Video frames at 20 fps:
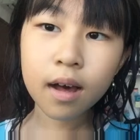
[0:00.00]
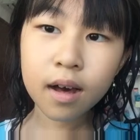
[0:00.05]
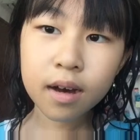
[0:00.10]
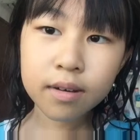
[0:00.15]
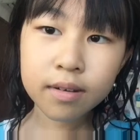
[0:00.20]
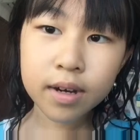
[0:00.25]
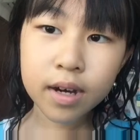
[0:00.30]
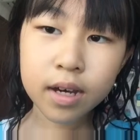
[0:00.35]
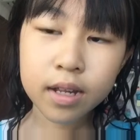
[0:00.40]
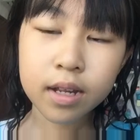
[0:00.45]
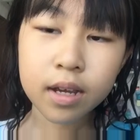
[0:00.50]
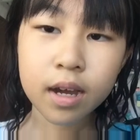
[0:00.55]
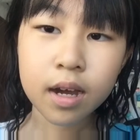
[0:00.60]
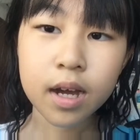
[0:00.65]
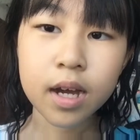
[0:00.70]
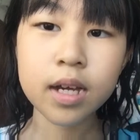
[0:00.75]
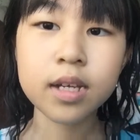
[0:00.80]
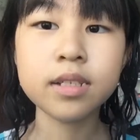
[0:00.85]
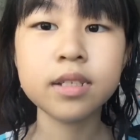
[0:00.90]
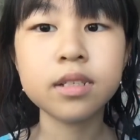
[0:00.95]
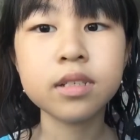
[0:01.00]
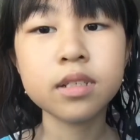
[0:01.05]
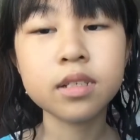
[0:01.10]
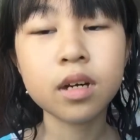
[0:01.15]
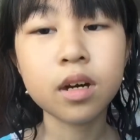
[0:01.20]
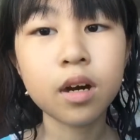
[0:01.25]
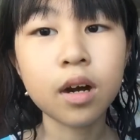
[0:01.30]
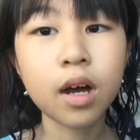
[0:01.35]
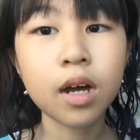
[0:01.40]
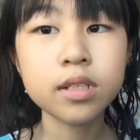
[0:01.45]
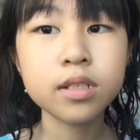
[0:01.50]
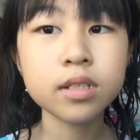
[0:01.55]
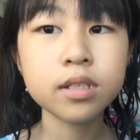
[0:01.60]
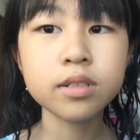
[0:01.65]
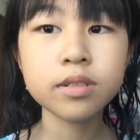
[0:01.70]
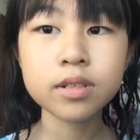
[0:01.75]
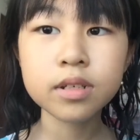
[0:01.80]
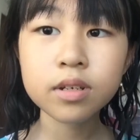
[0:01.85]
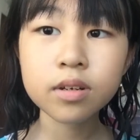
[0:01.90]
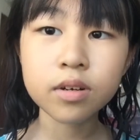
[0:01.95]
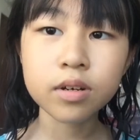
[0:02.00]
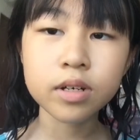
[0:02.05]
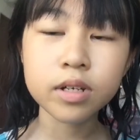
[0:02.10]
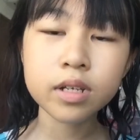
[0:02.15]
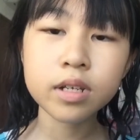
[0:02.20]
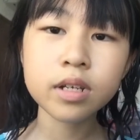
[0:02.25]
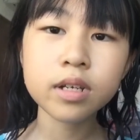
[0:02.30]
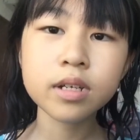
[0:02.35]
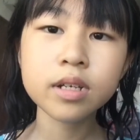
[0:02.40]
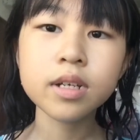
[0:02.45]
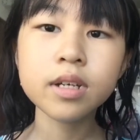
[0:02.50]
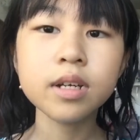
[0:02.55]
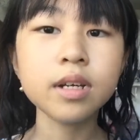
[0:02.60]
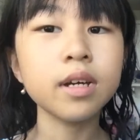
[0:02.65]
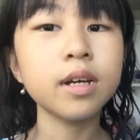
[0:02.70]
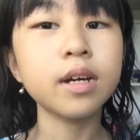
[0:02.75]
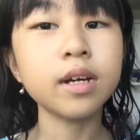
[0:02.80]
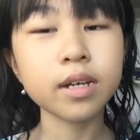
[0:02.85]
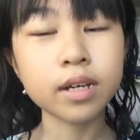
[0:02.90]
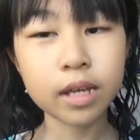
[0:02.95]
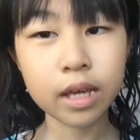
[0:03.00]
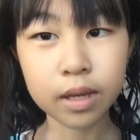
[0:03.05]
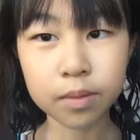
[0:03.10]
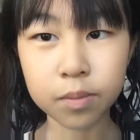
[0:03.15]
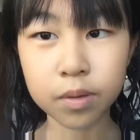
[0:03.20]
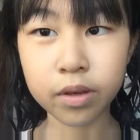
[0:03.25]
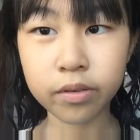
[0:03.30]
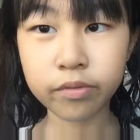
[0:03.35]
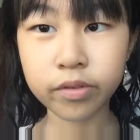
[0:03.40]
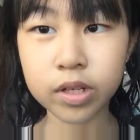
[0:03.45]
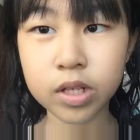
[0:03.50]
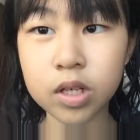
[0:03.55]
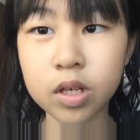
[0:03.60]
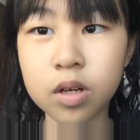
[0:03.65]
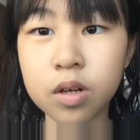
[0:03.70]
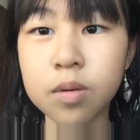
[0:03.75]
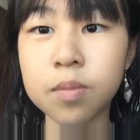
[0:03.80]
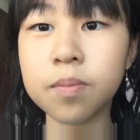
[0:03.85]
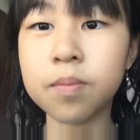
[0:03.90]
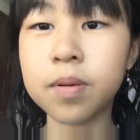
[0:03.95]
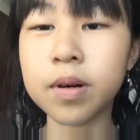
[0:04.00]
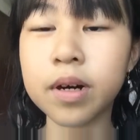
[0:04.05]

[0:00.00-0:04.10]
Alrighty guys, so I just recorded a gaming video,